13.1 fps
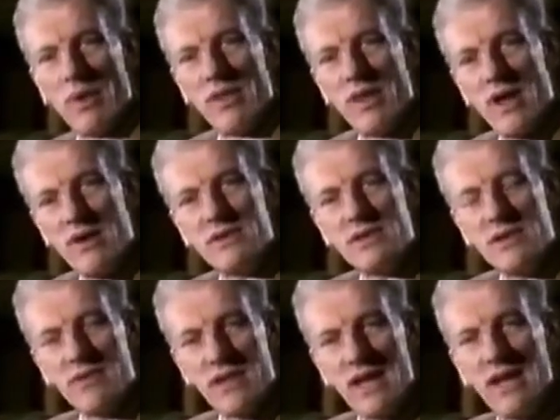But those
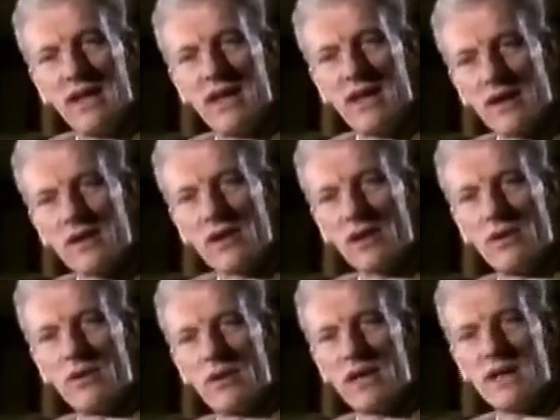who think
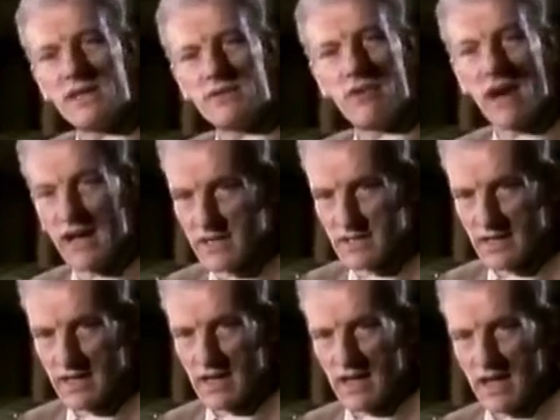Kierkegaard is
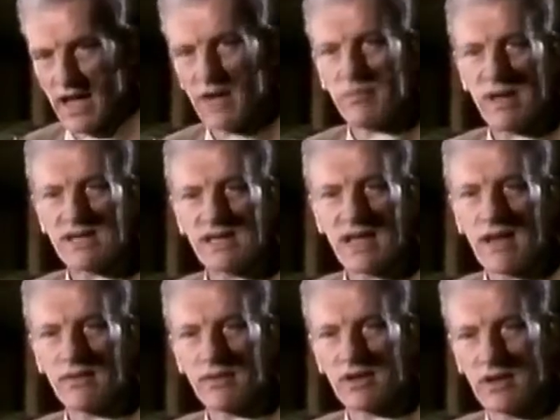right had better
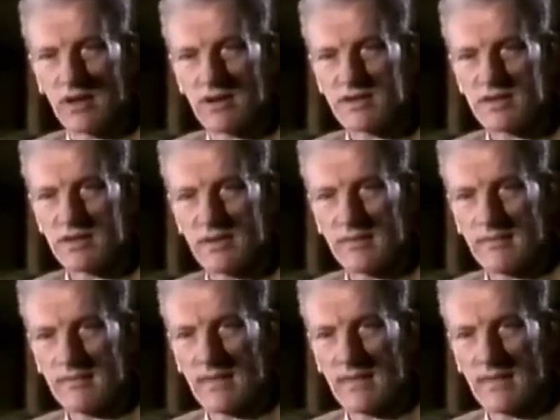count the cost.